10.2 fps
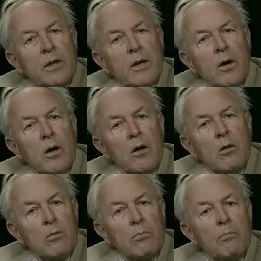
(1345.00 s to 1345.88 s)
they
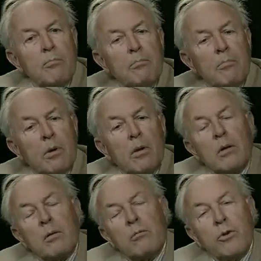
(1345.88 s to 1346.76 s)
all
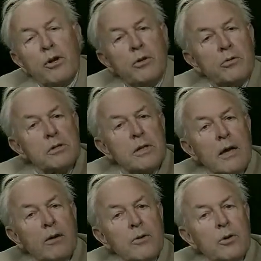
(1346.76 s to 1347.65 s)
reduce
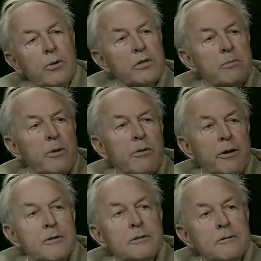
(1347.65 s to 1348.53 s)
down to
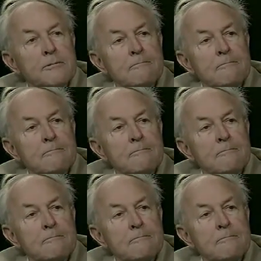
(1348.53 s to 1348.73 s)
experience.